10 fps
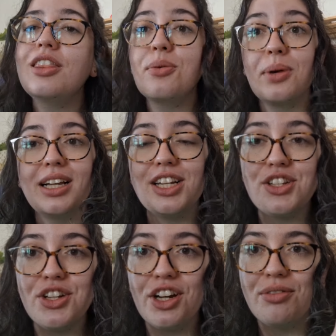The weekly
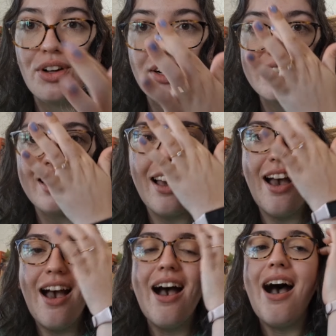studio vlogs
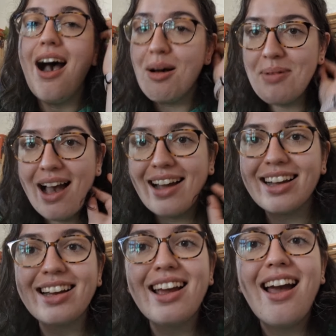are
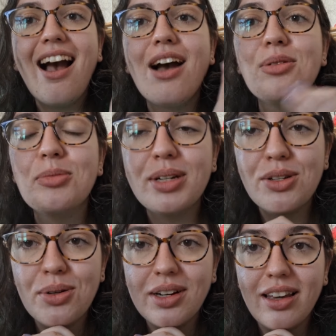back. I will be
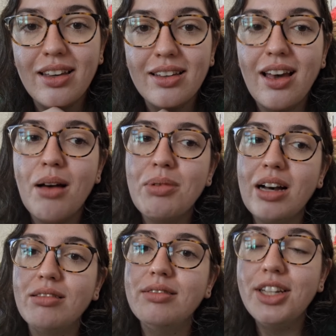talking
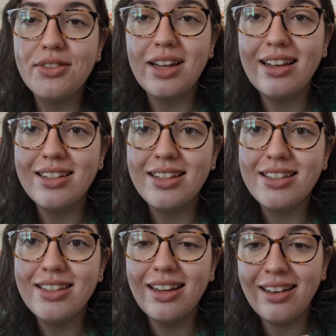about
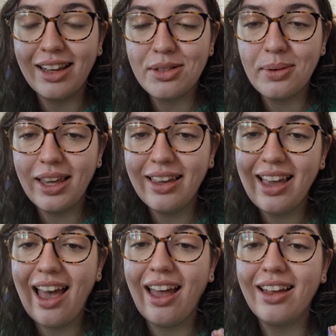newsletters next
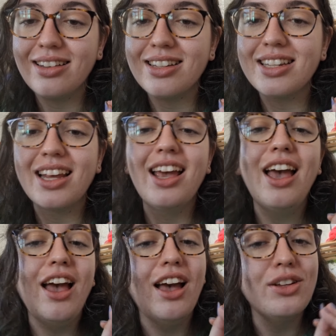week and
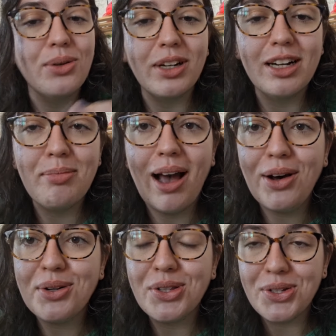talking
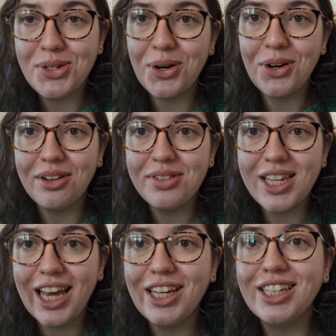about the stock off
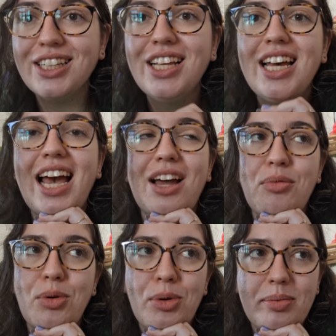sale,
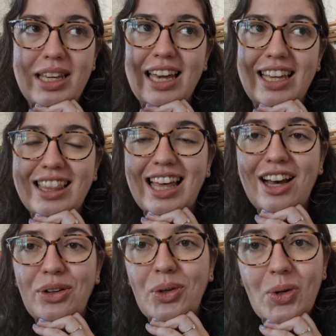and we will be getting
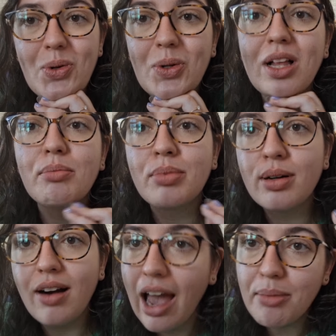that all
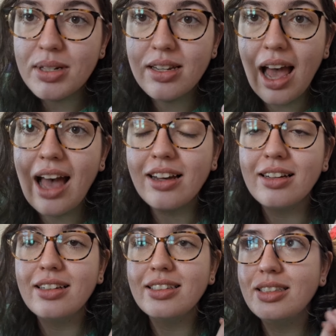prepped
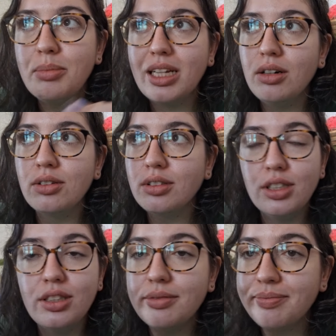to be
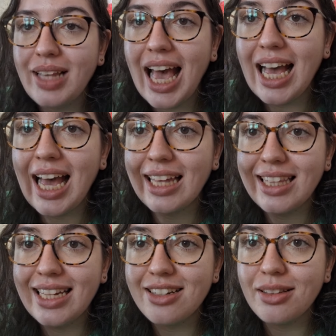launched
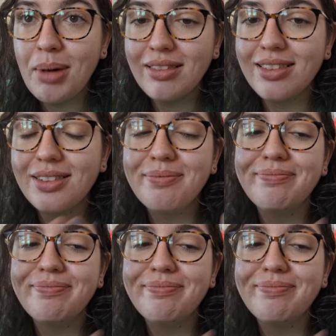at the end of the month.